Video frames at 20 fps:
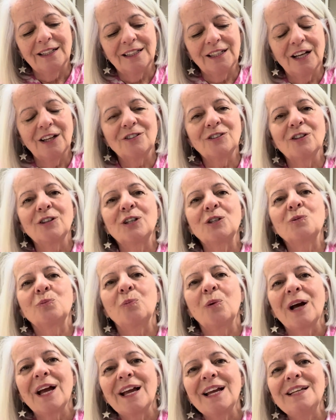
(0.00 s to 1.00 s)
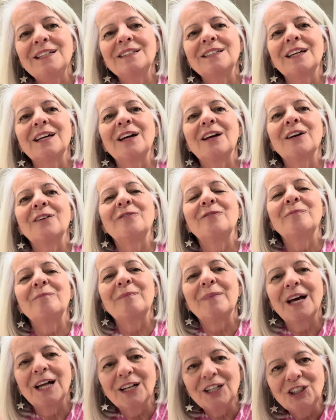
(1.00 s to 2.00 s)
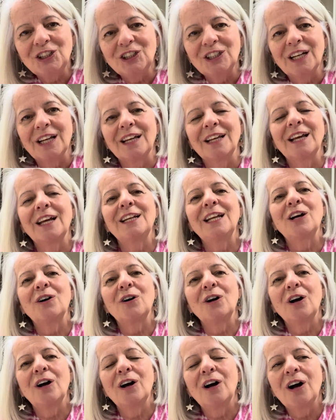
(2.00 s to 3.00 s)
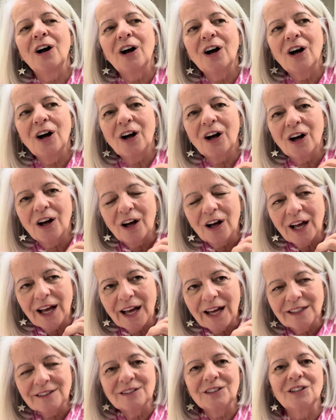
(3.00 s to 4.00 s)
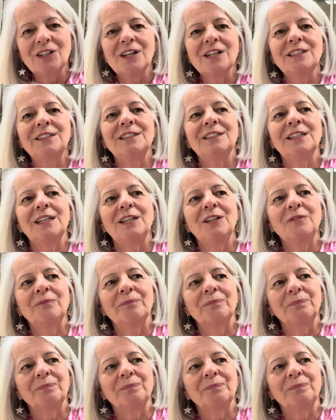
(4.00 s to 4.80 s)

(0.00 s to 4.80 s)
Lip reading: So there's ways of managing. Now, anxiety